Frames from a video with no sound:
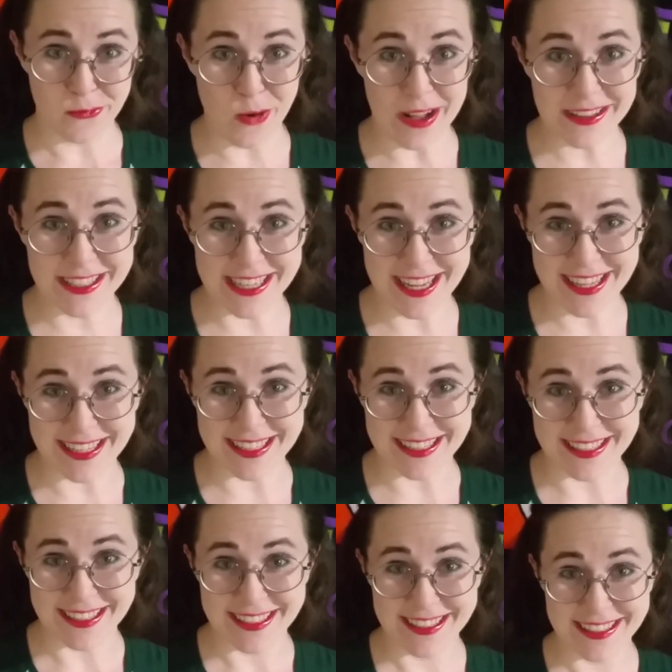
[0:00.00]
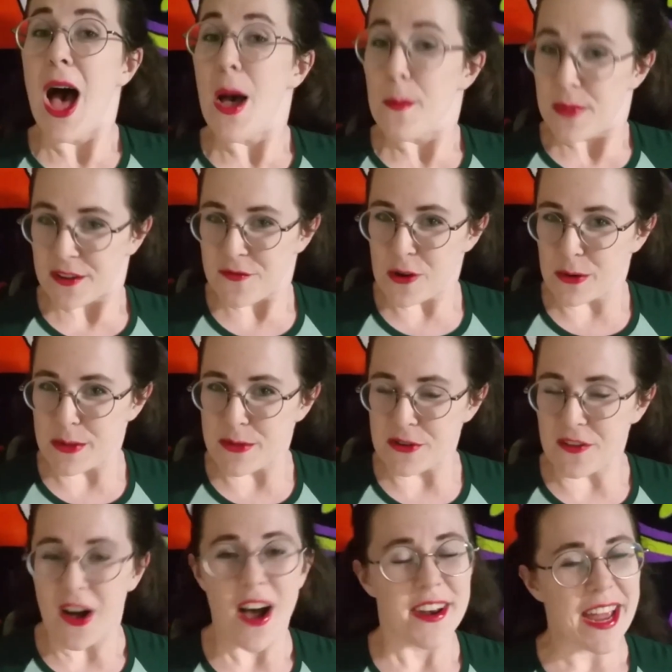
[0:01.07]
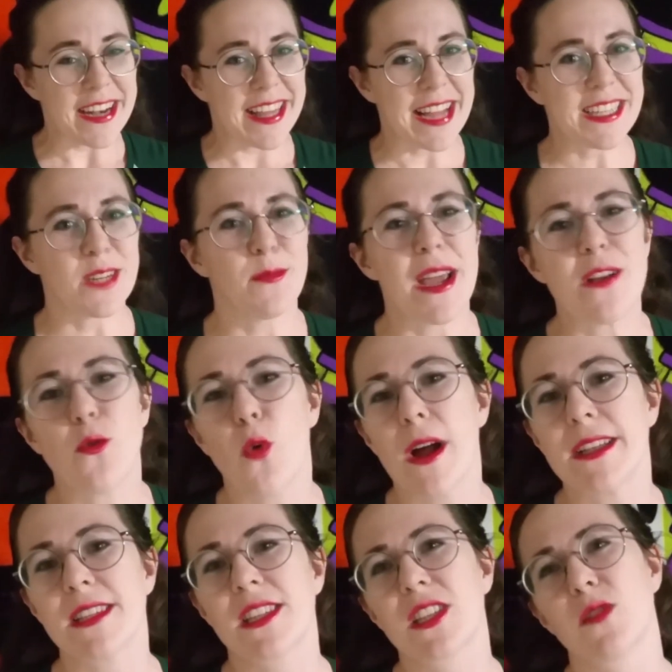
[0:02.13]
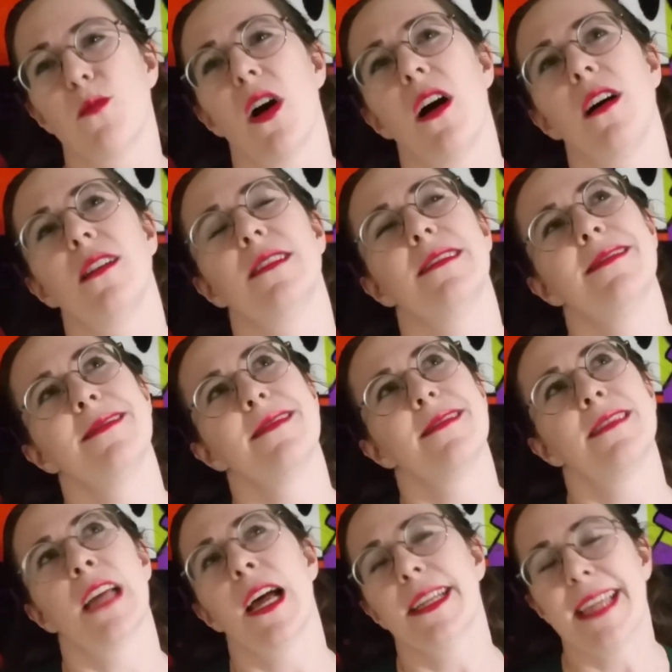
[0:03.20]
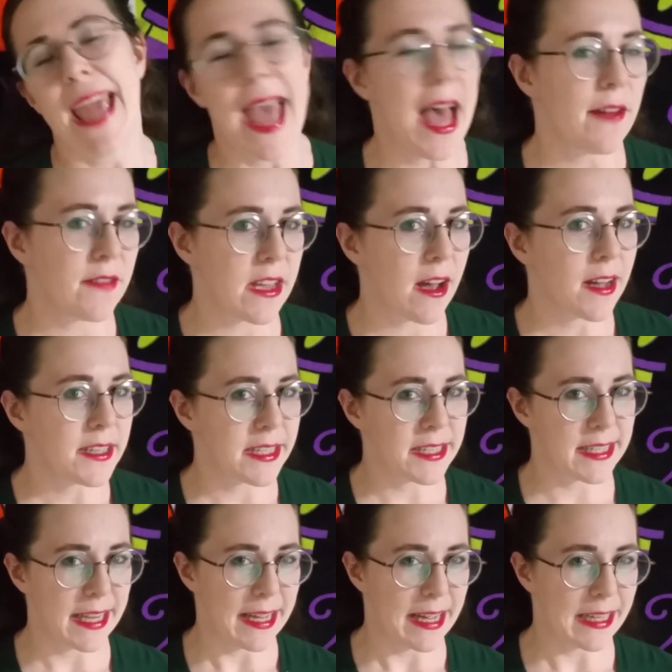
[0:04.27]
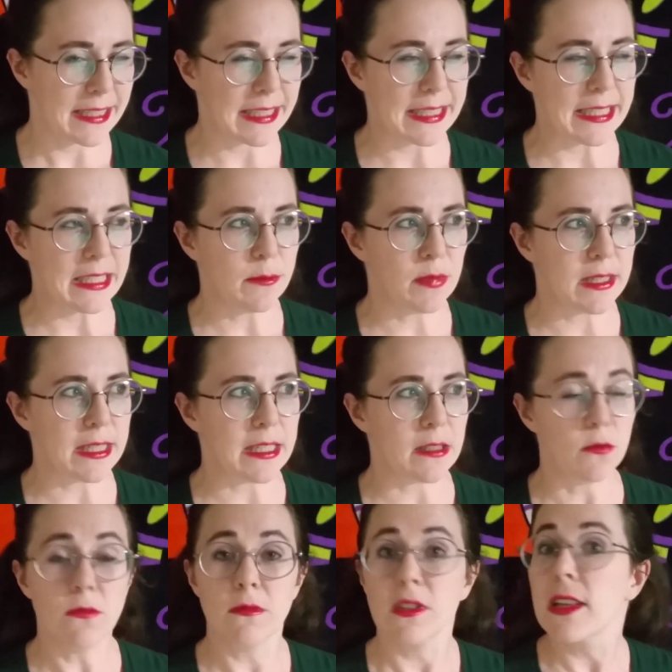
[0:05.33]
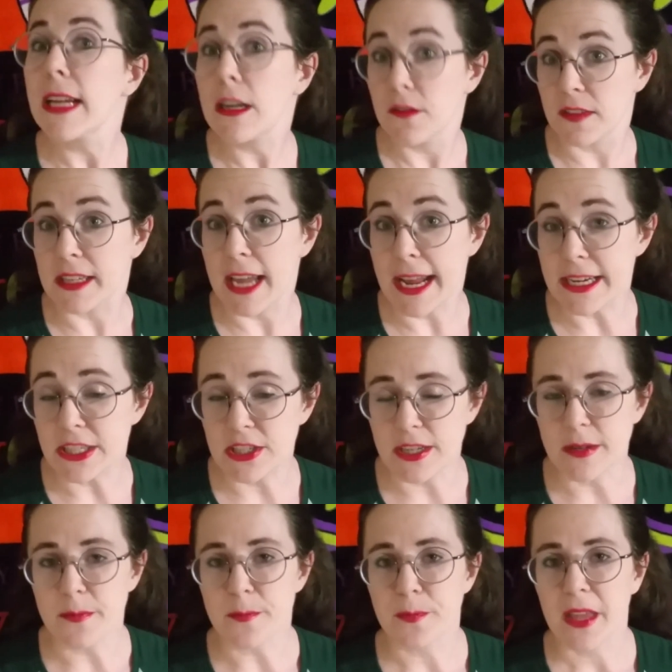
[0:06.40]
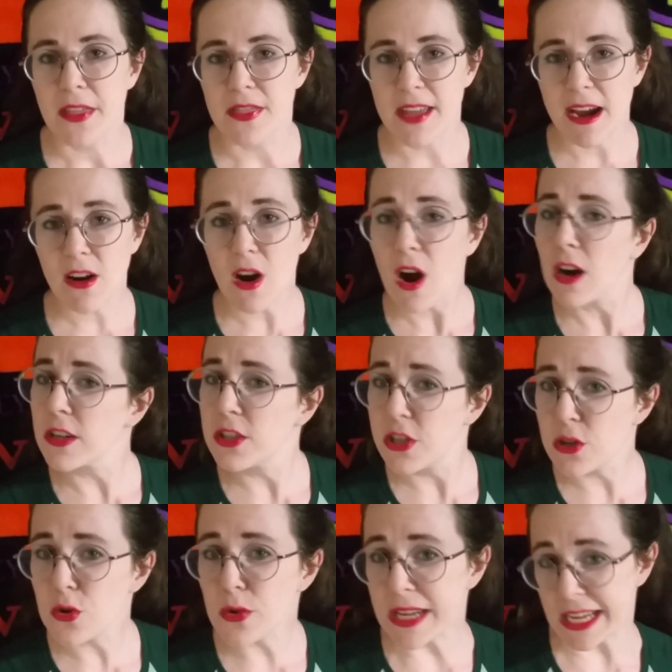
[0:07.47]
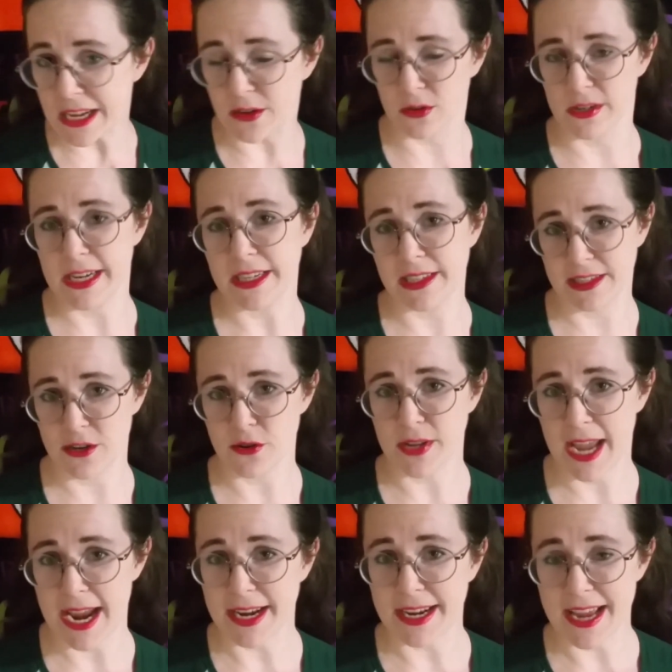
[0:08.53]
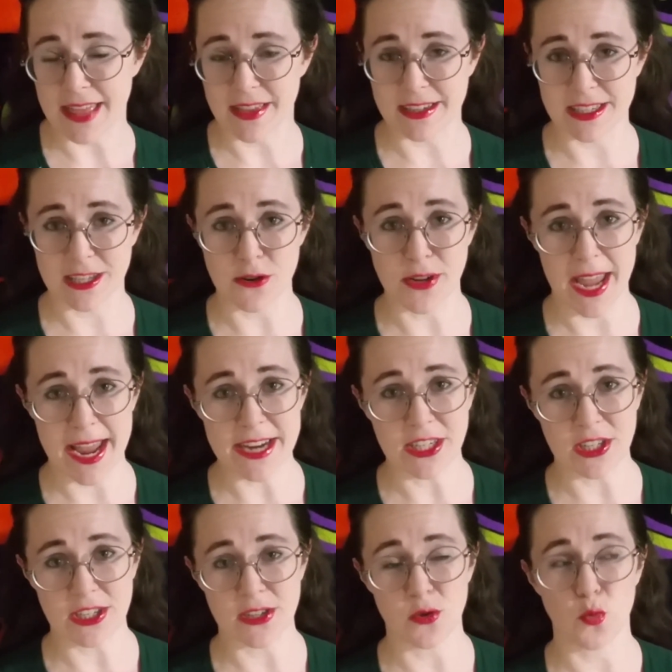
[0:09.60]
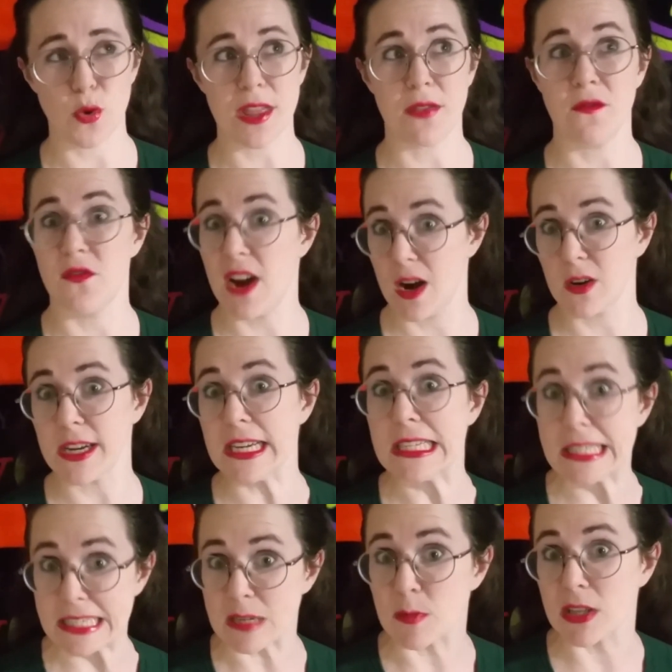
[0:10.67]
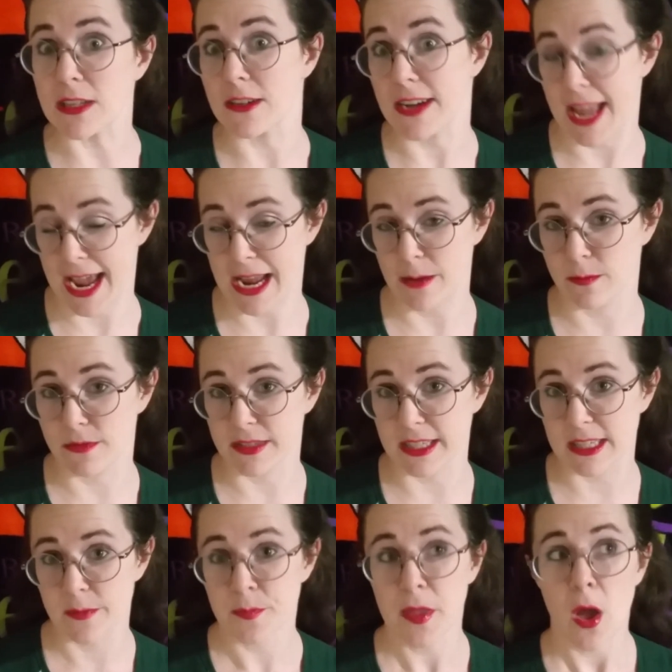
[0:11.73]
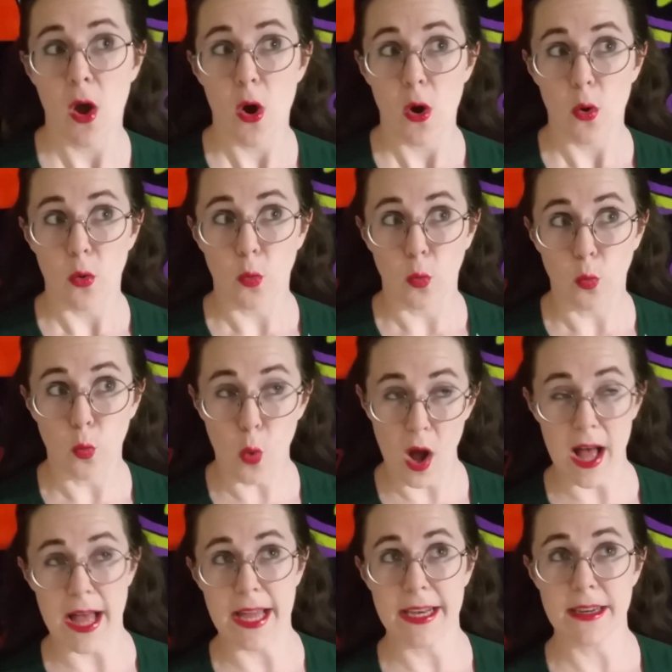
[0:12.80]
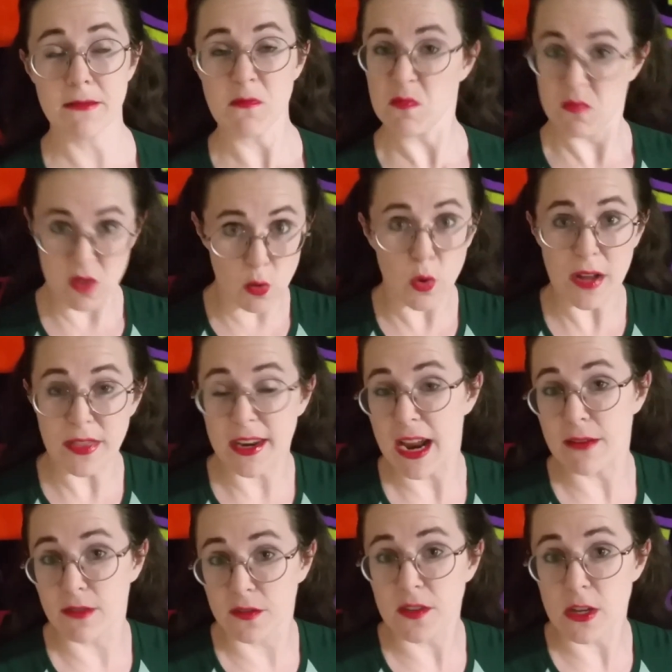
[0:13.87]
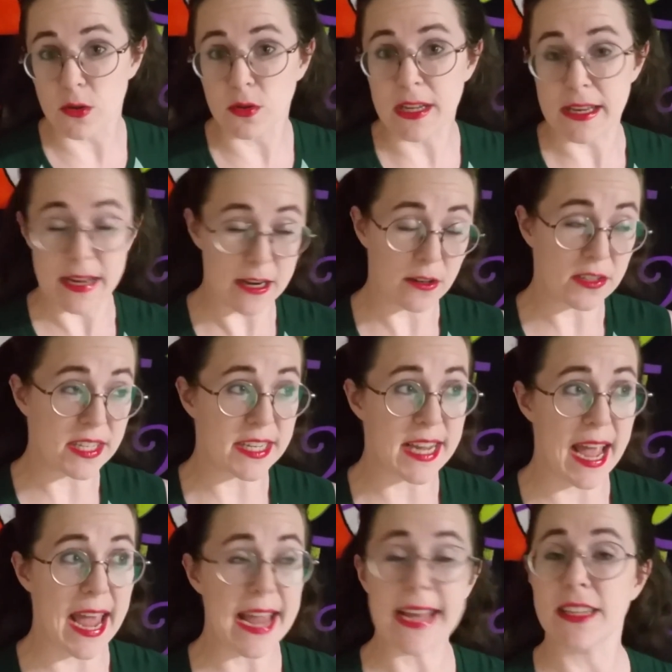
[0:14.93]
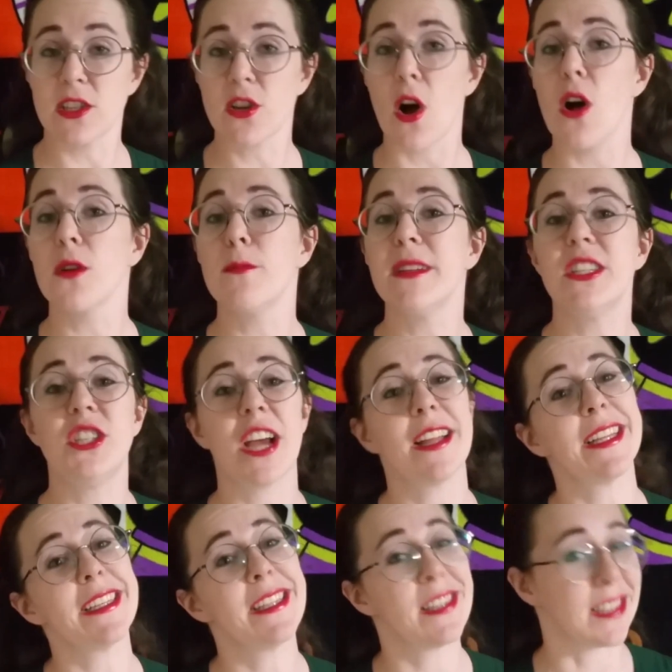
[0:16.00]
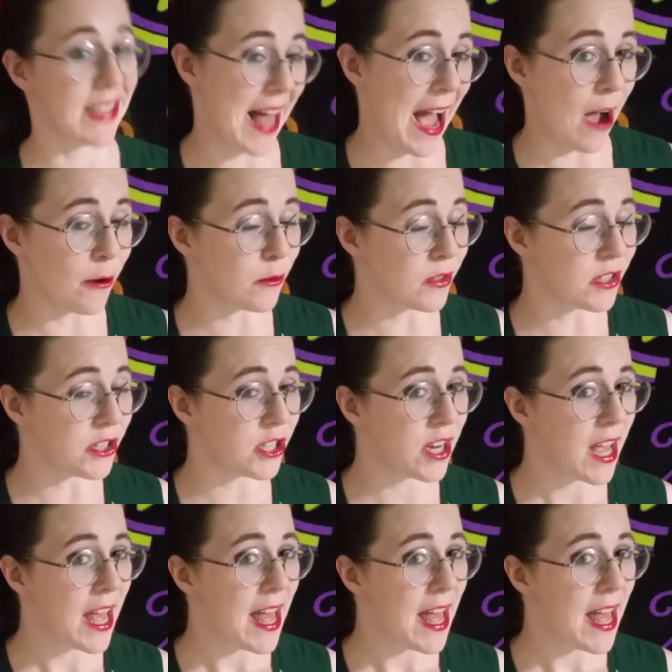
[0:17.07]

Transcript: Well done. Before we move on, I'd like to make one small, not caveat exactly, but clarification. There are 2 eateries located at this location with very similar names. One, the one that I've reviewed here today, is called Magellans Lounge.